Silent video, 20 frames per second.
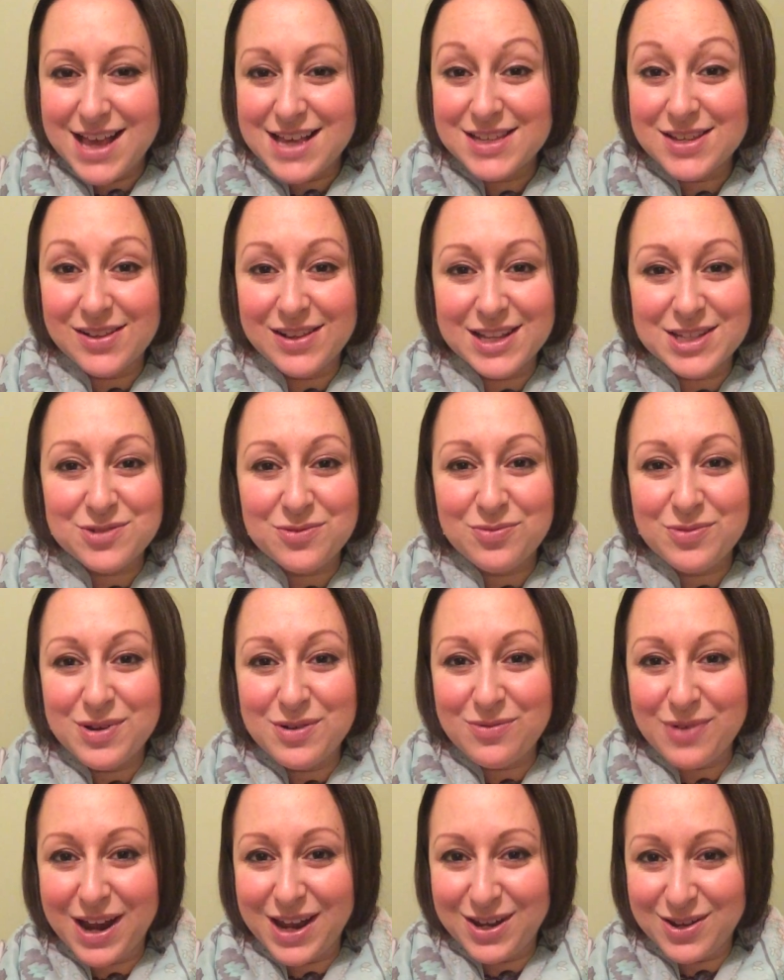So let's
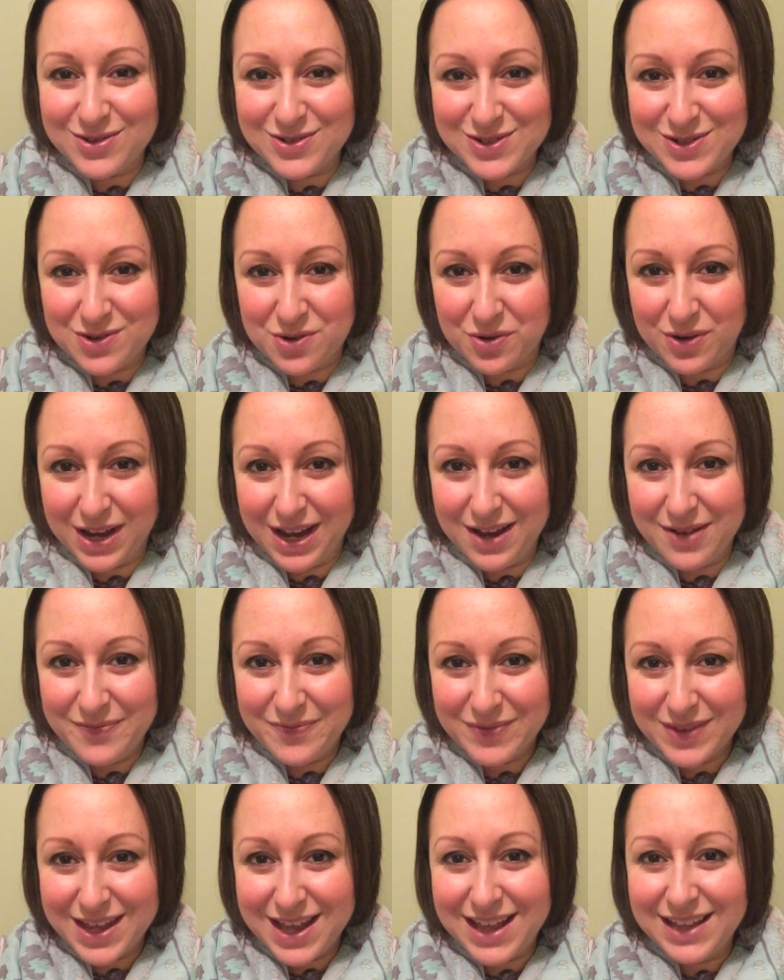rewrite your story.
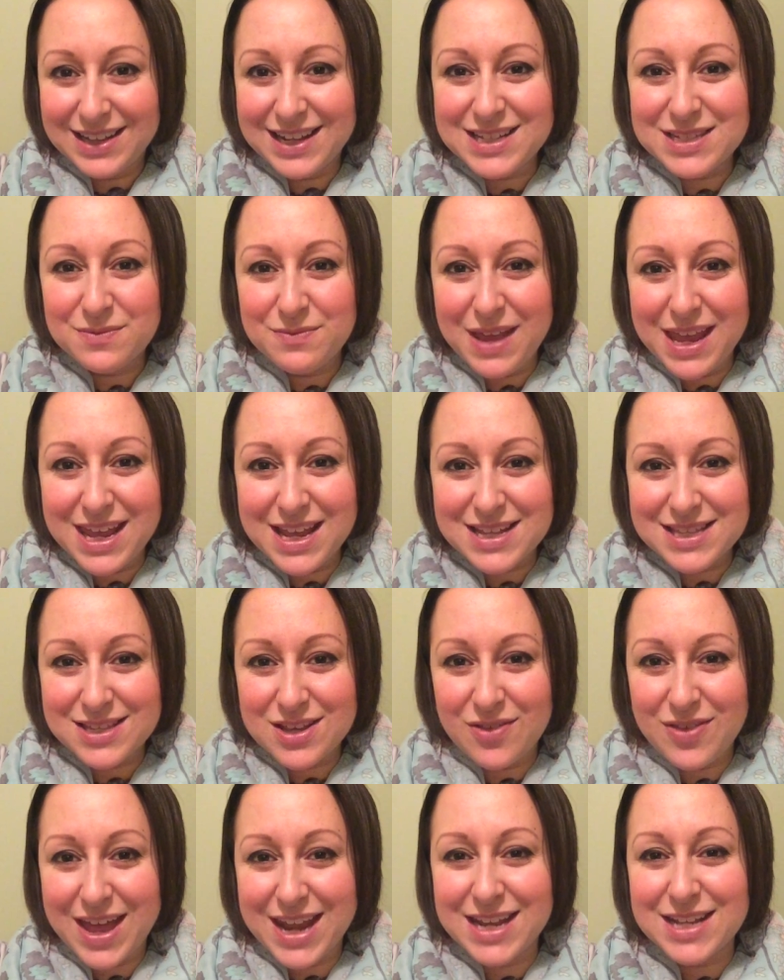Let's make it
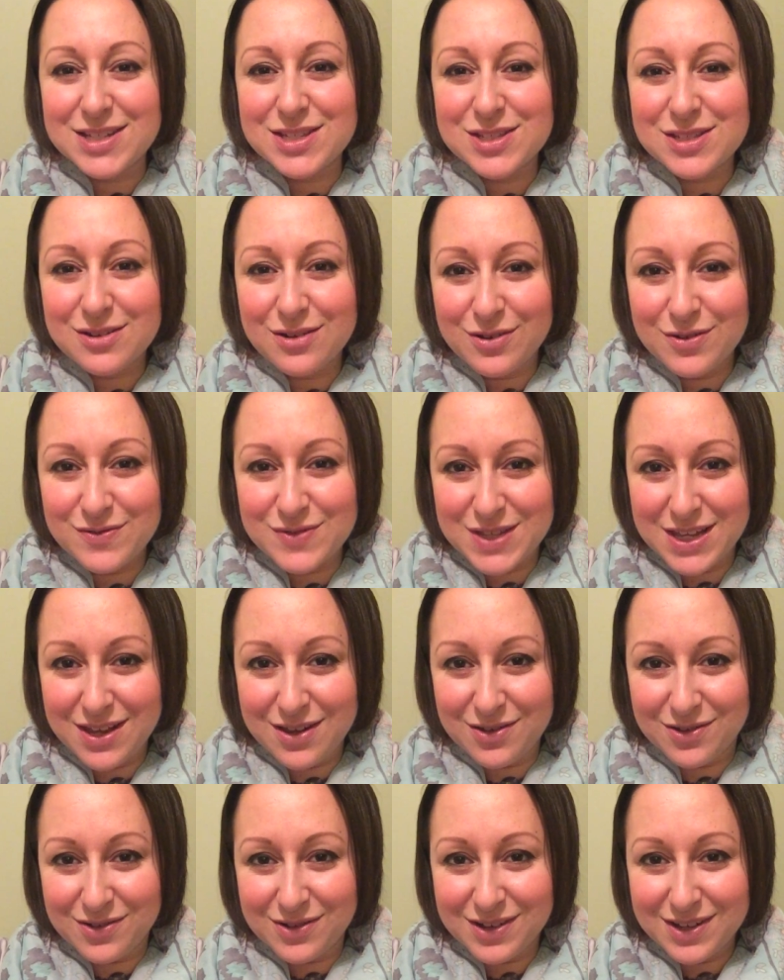so that it serves
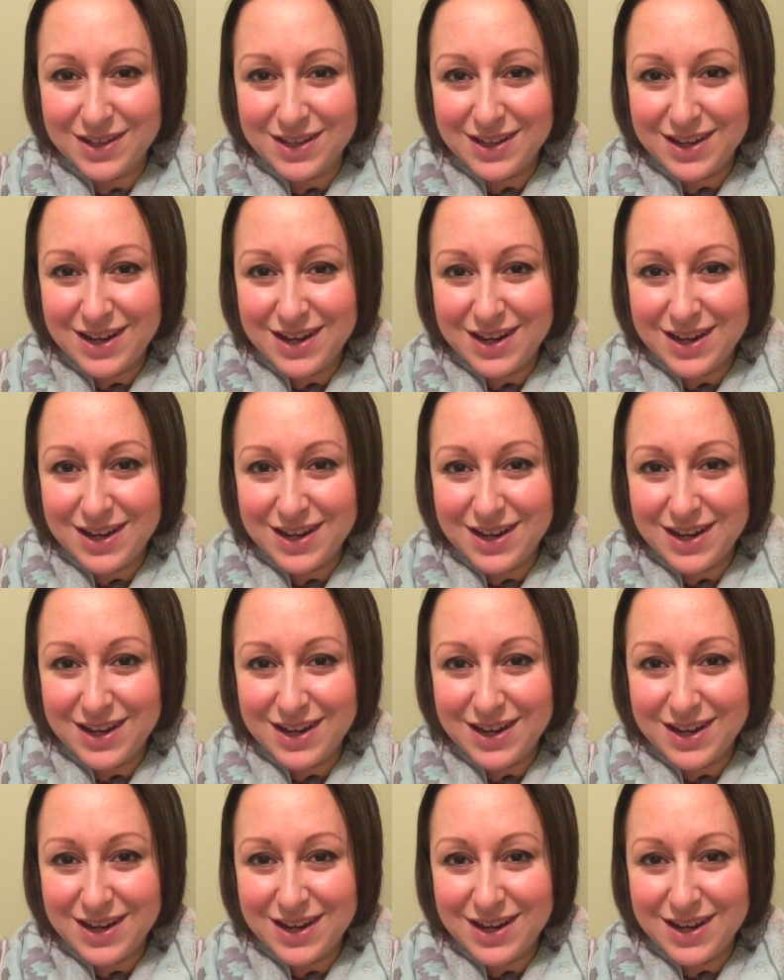you,